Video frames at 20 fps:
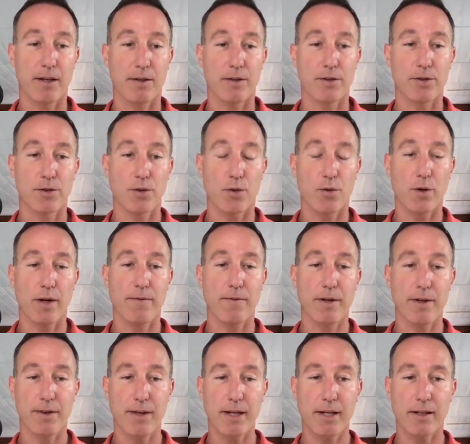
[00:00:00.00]
so if
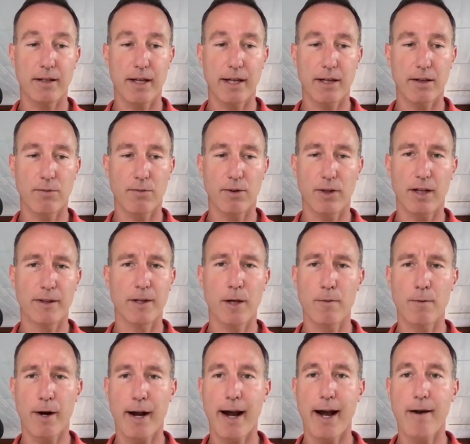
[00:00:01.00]
you think like, well, I'll
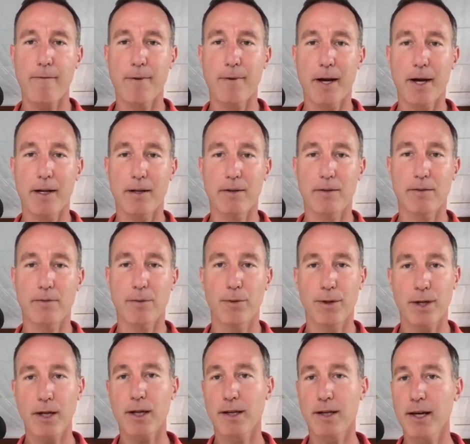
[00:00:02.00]
never have that, well,
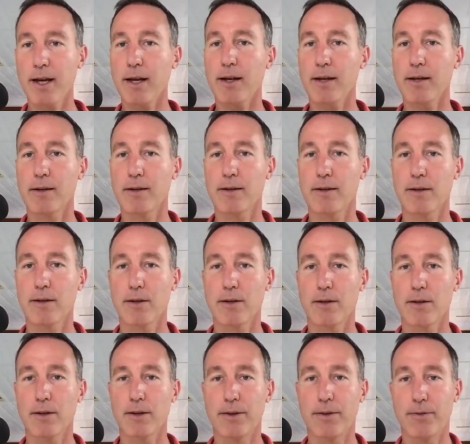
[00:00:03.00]
think again.
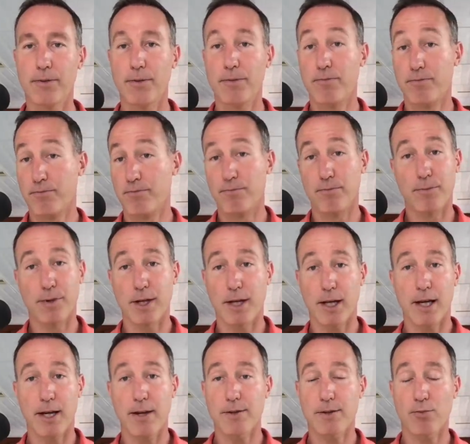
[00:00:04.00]

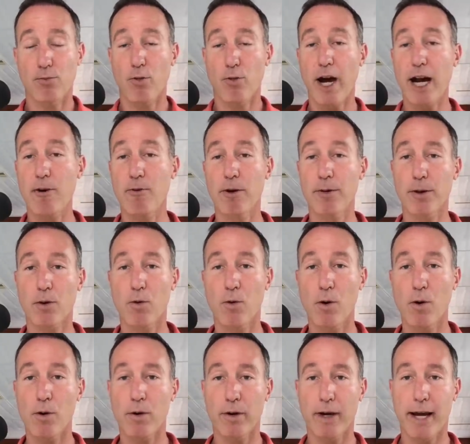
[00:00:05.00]
It is right around the
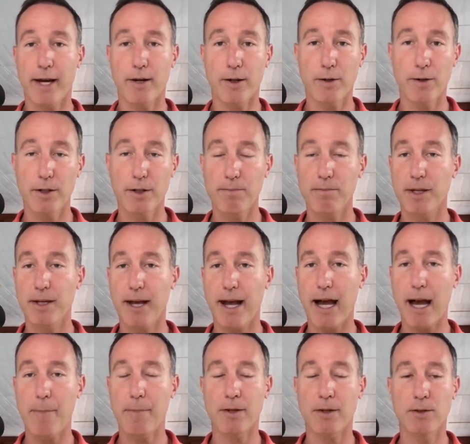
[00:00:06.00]
corner and it could be
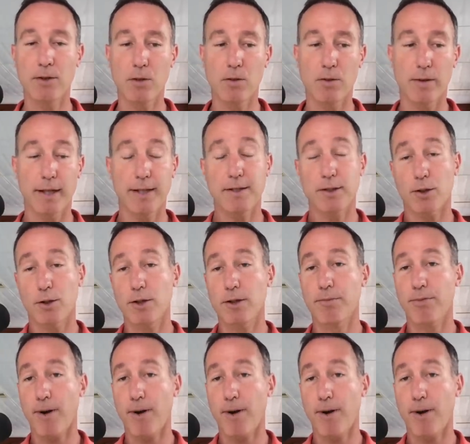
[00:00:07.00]
happening to you. And that's a good